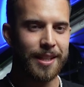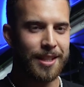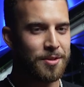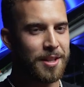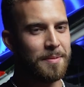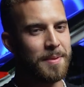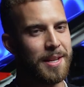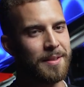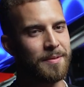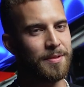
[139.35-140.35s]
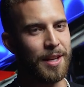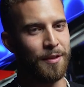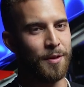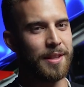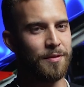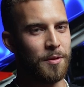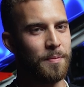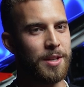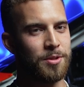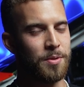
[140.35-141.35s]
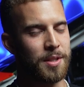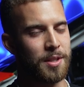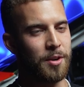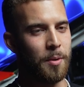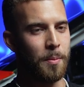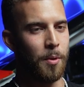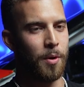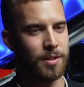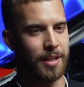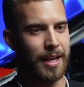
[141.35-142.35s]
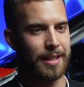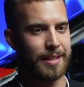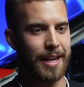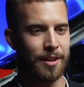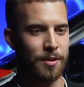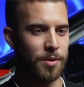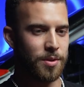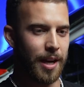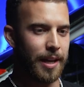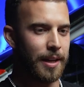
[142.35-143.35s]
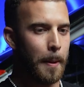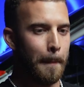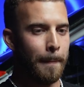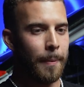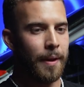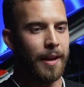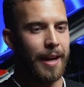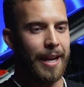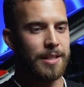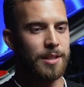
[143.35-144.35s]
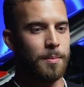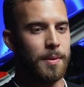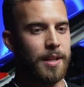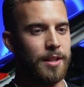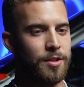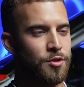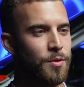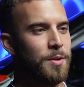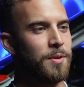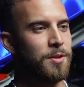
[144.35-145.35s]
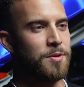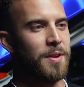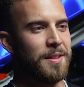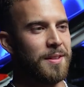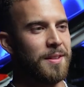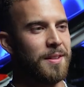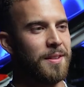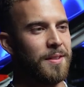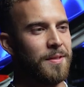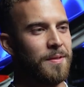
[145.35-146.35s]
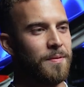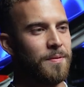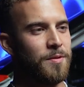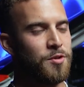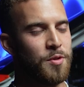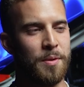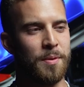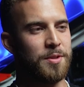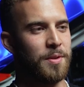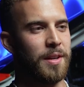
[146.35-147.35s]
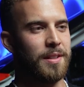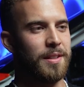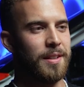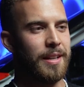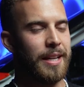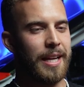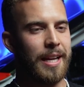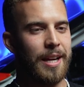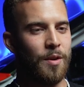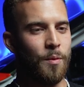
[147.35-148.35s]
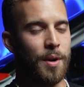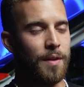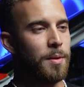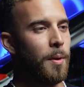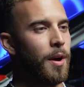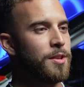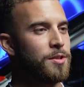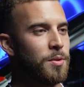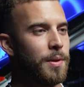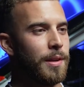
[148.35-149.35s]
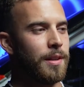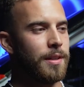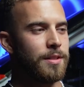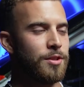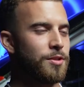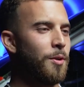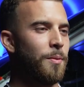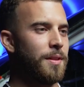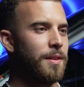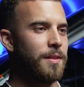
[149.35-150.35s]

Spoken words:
this is gonna be different from these two. It's gonna go more to like the technical side, and it's gonna be trade with the trend. Trade with the trend. Whatever the market's doing, just go with it.